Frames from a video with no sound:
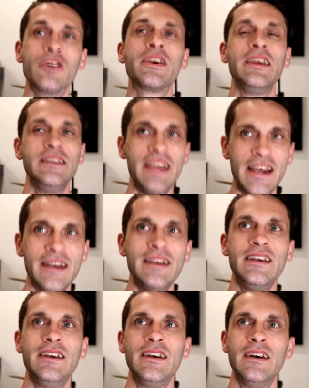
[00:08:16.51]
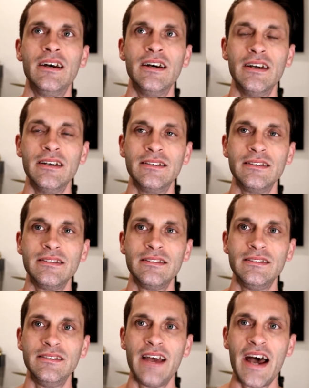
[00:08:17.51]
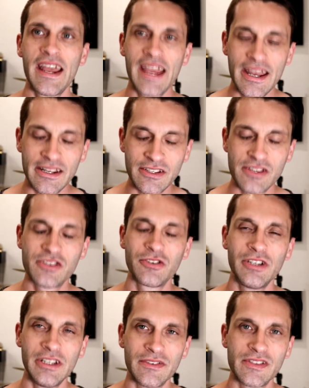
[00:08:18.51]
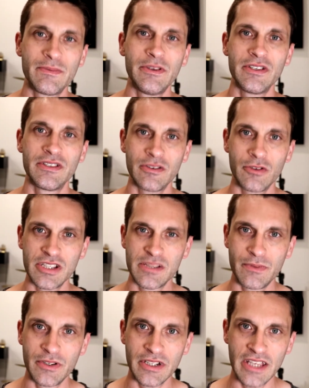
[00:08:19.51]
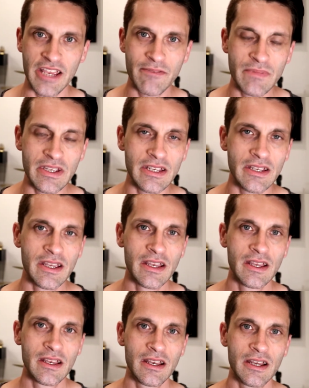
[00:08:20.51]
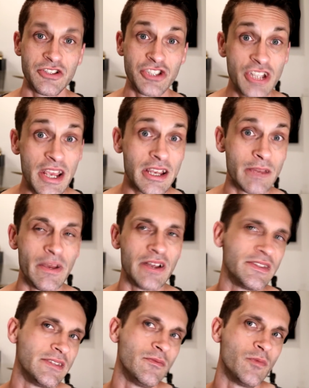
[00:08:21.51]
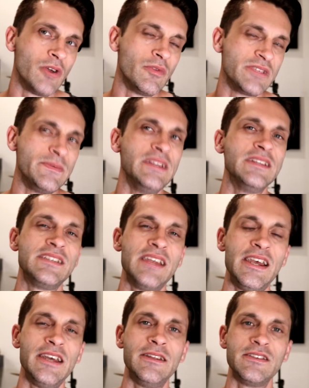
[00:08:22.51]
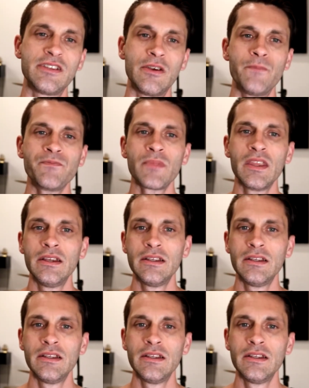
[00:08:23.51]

Okay, yeah, I had a discerning of spirits. The Holy Spirit gave me a check about what was being said. And so